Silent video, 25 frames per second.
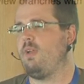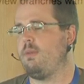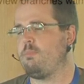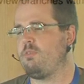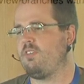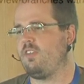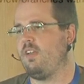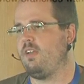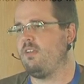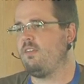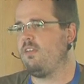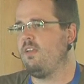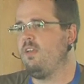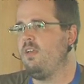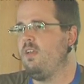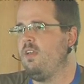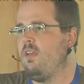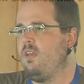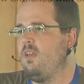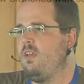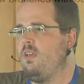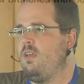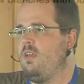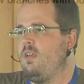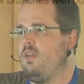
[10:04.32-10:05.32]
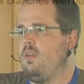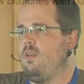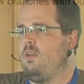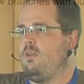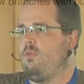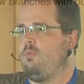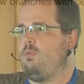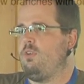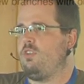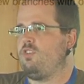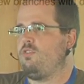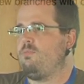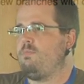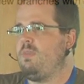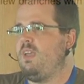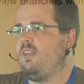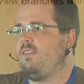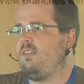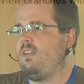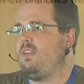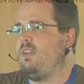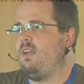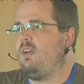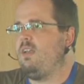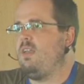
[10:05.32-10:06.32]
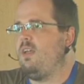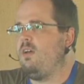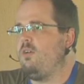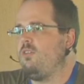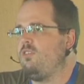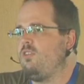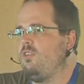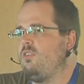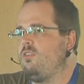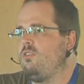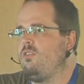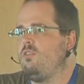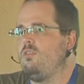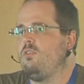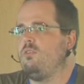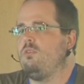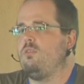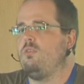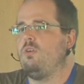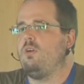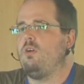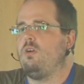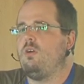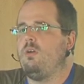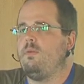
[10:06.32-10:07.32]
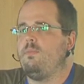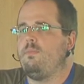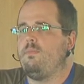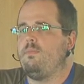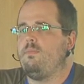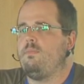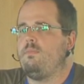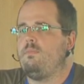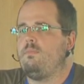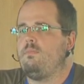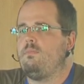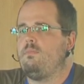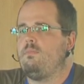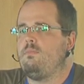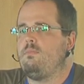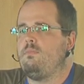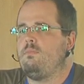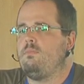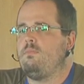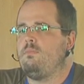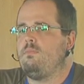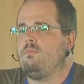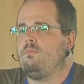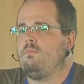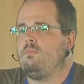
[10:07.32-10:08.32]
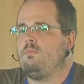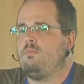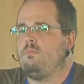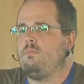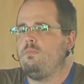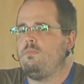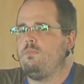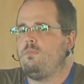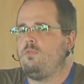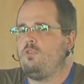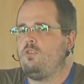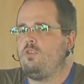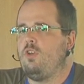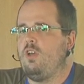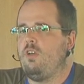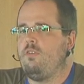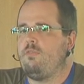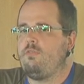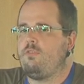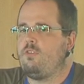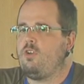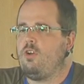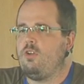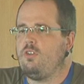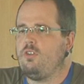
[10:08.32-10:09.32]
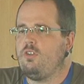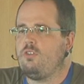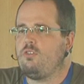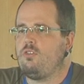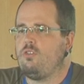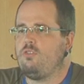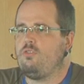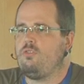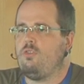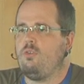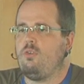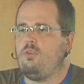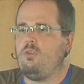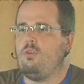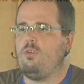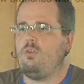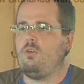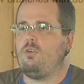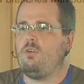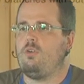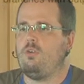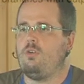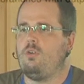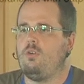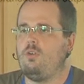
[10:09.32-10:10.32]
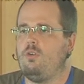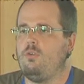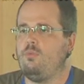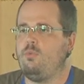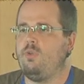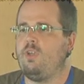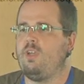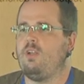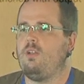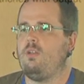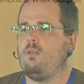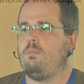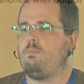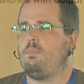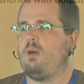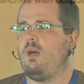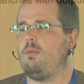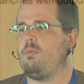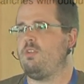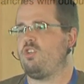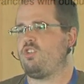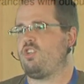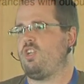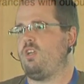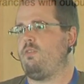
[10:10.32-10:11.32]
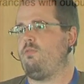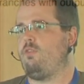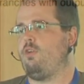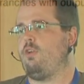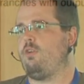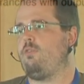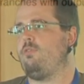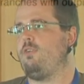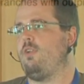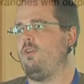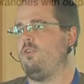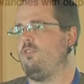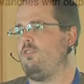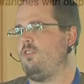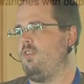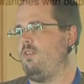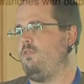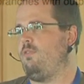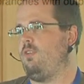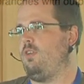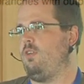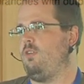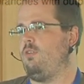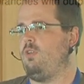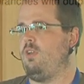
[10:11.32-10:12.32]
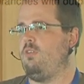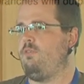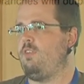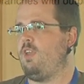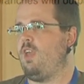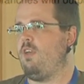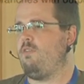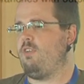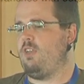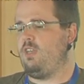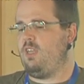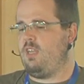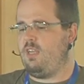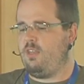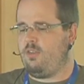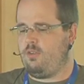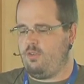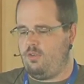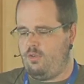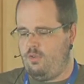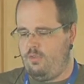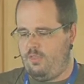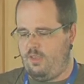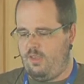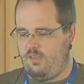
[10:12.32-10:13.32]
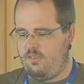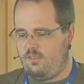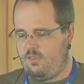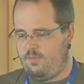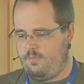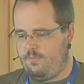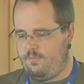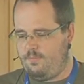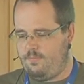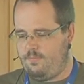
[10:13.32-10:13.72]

website, which basically allows you to, um, to have content control or, or real publishing workflows if you, if you have a need to do this.